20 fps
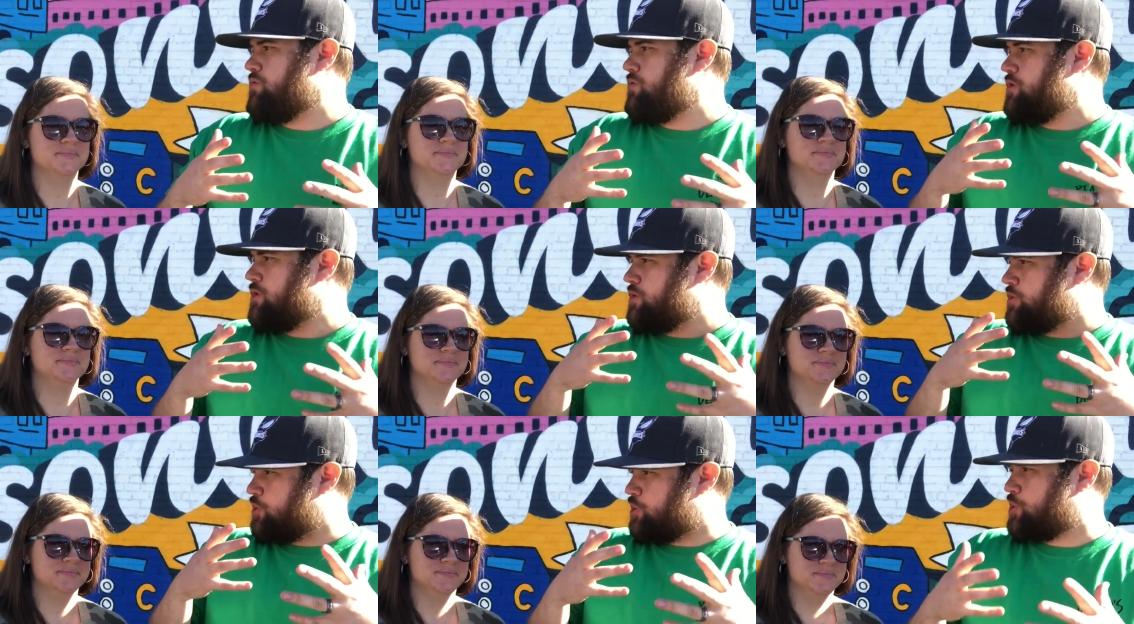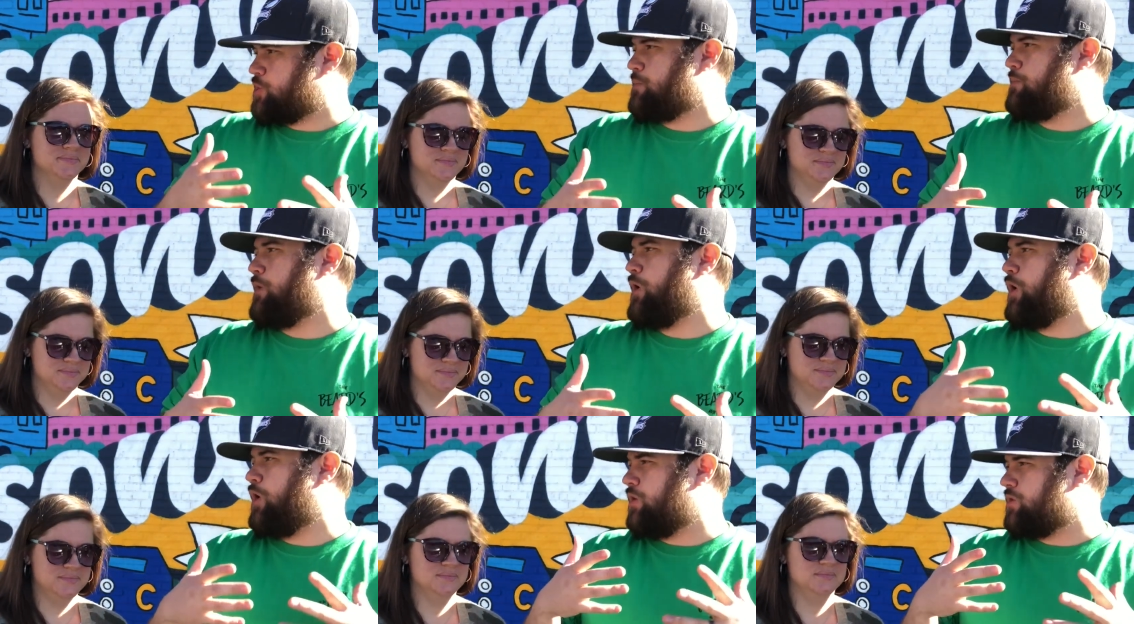
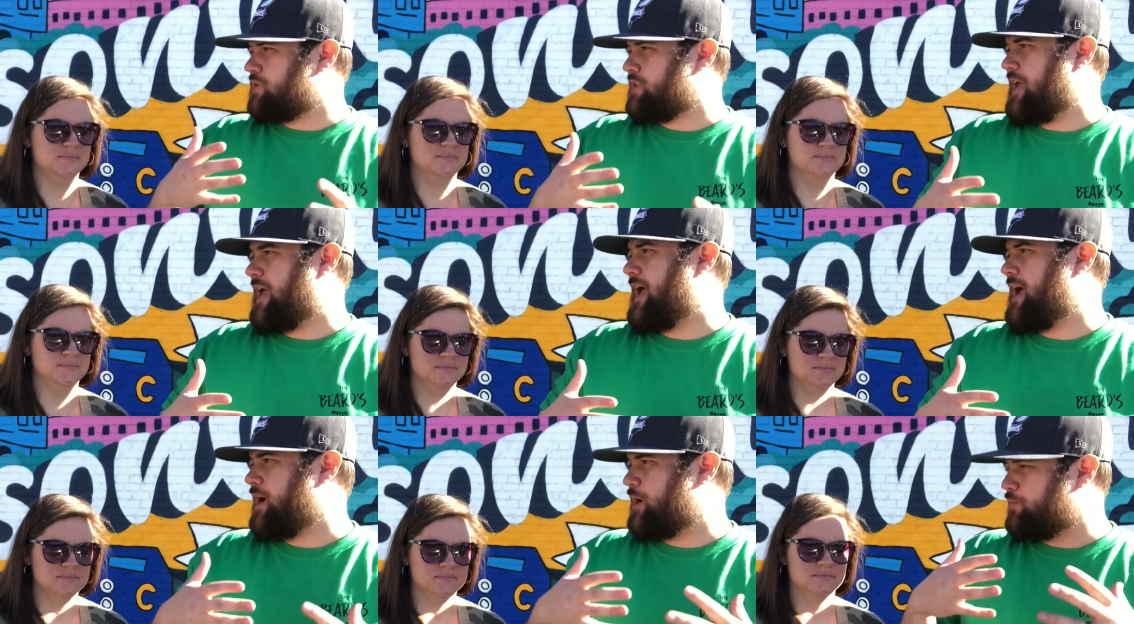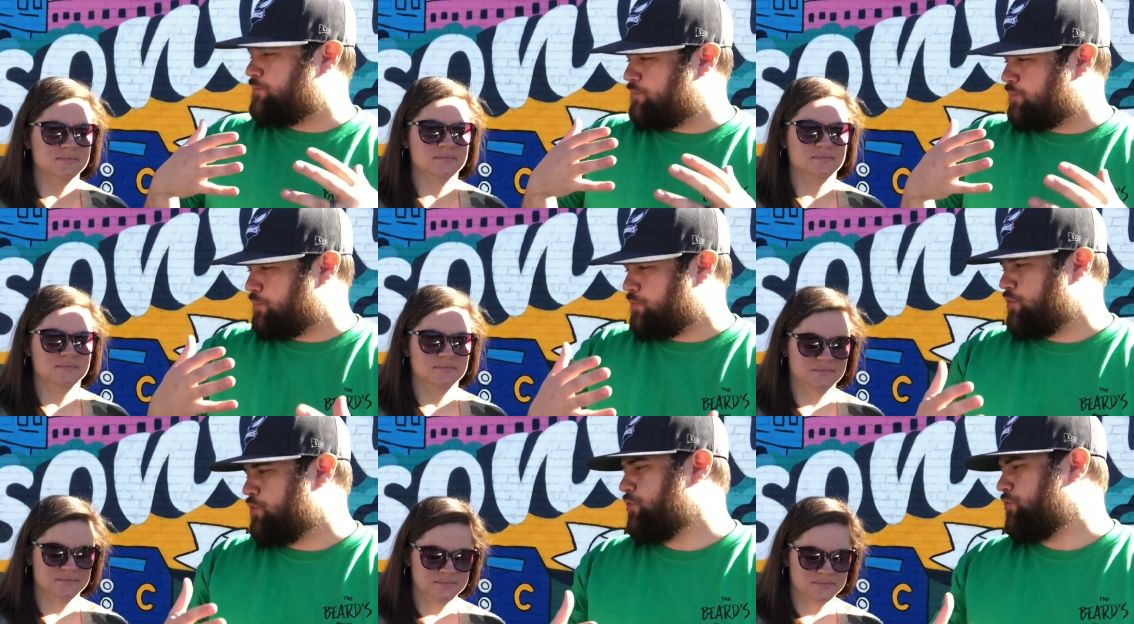Speaker 1: small town
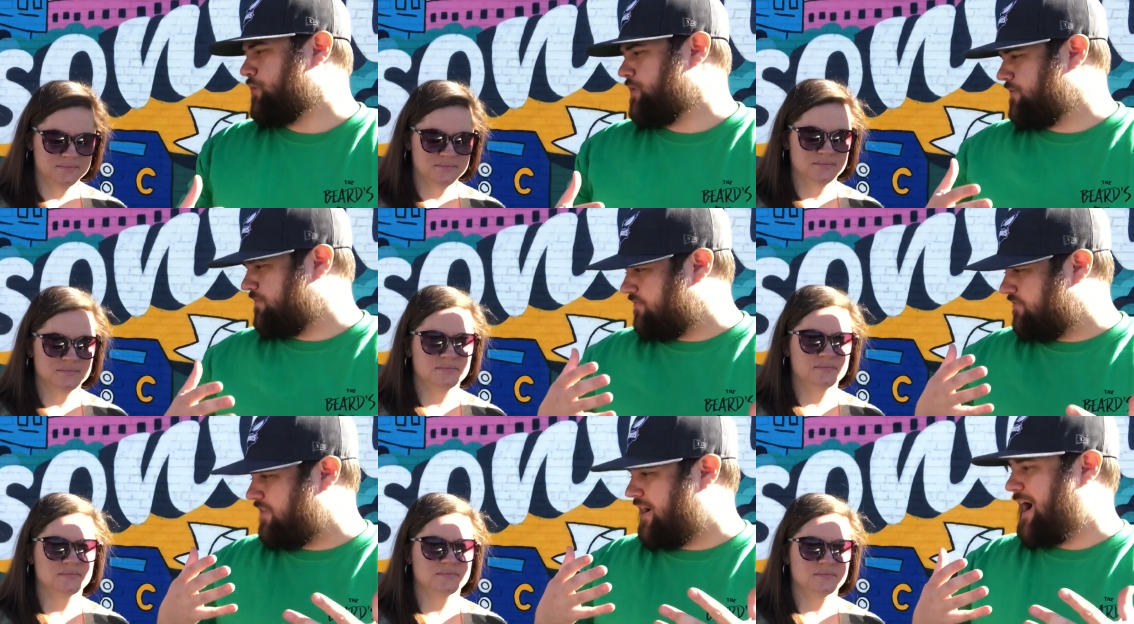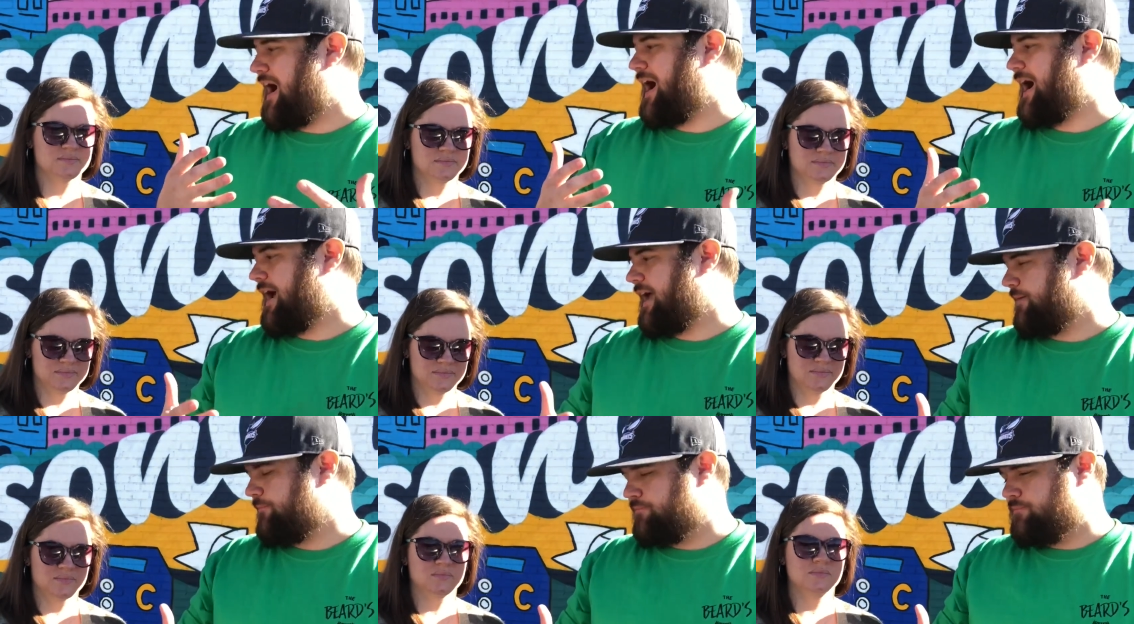brewery
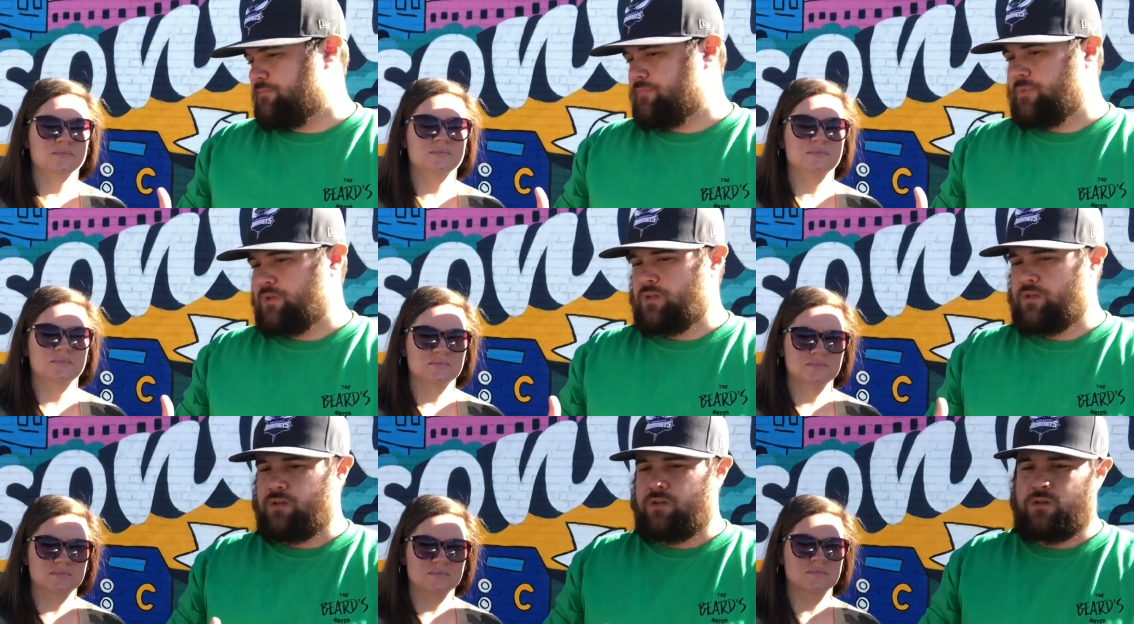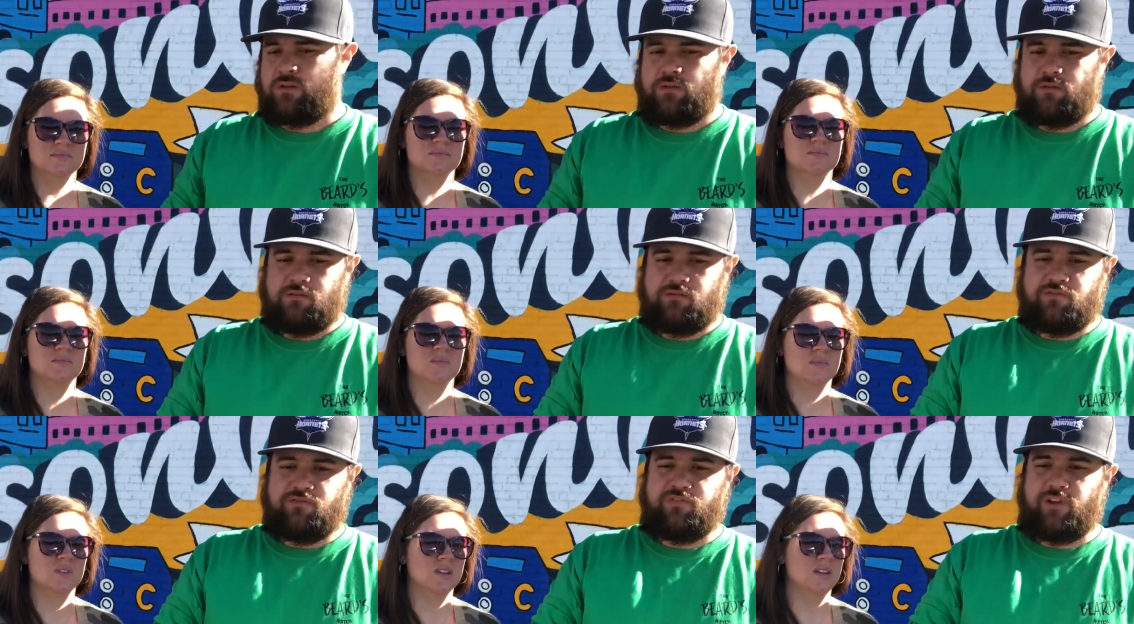vibe.
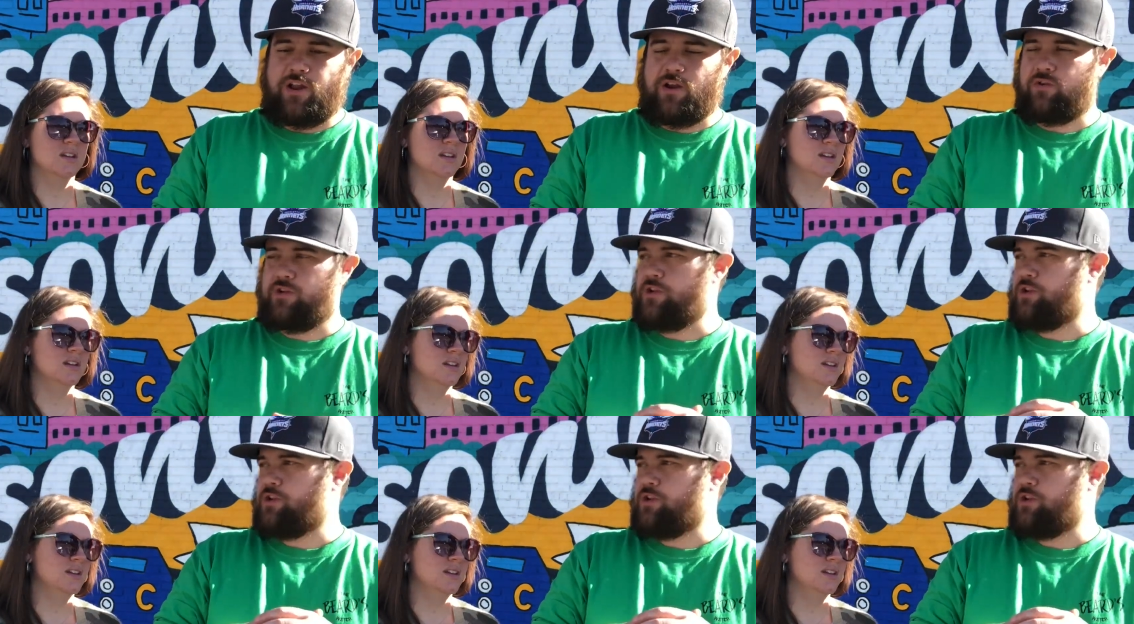Very